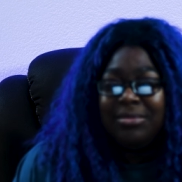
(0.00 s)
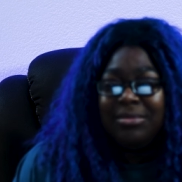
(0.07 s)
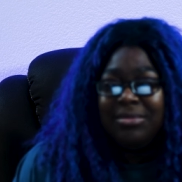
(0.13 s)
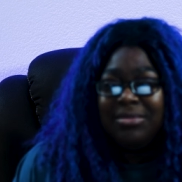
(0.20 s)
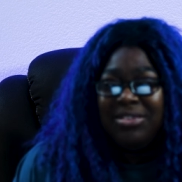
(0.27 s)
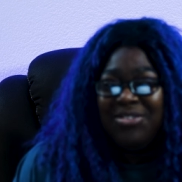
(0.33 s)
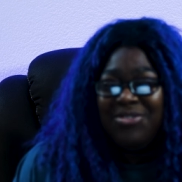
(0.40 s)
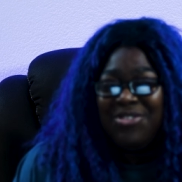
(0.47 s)

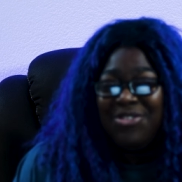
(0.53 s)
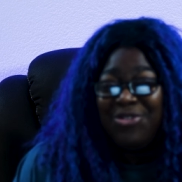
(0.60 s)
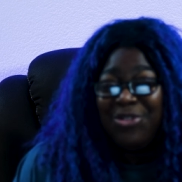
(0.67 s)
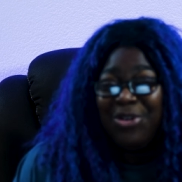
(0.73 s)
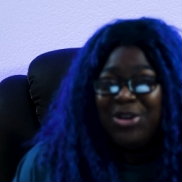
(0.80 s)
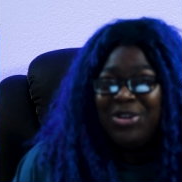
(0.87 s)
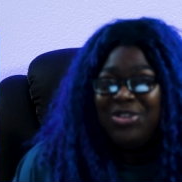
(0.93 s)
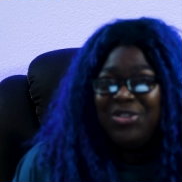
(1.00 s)
referred
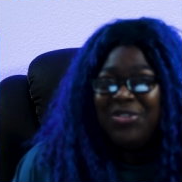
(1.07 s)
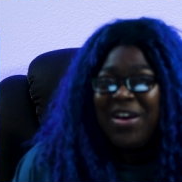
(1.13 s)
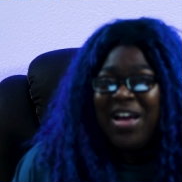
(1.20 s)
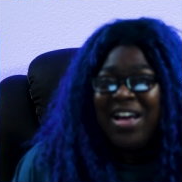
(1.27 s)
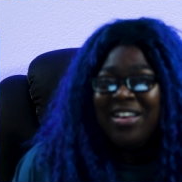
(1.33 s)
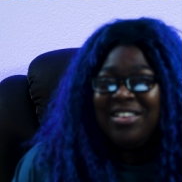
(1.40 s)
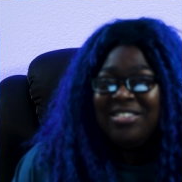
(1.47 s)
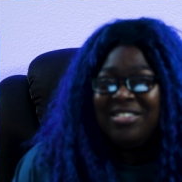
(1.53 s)
to
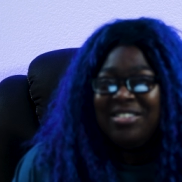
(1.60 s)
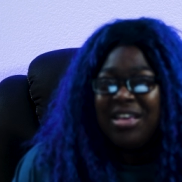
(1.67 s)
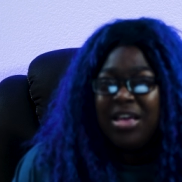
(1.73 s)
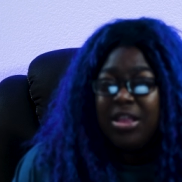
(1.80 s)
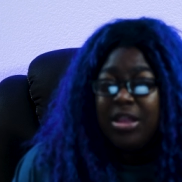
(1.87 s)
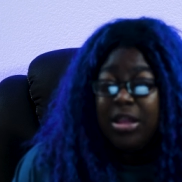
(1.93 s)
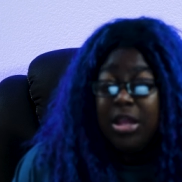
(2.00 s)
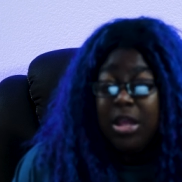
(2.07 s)
as
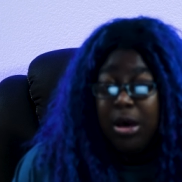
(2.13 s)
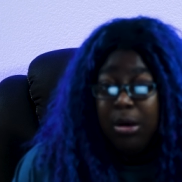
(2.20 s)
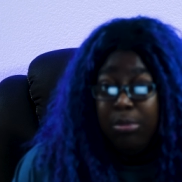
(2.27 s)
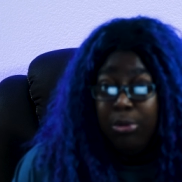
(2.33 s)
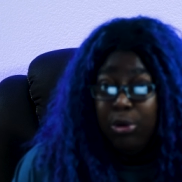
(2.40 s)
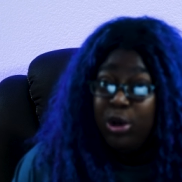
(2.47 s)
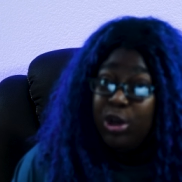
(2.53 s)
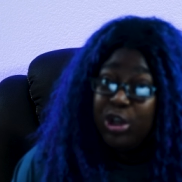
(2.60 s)
the
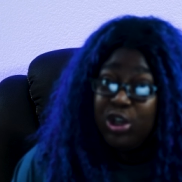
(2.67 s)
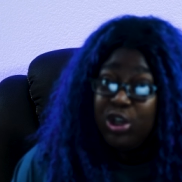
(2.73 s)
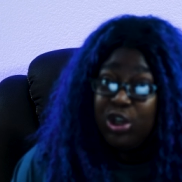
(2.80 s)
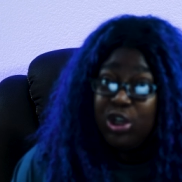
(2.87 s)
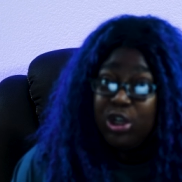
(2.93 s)
push.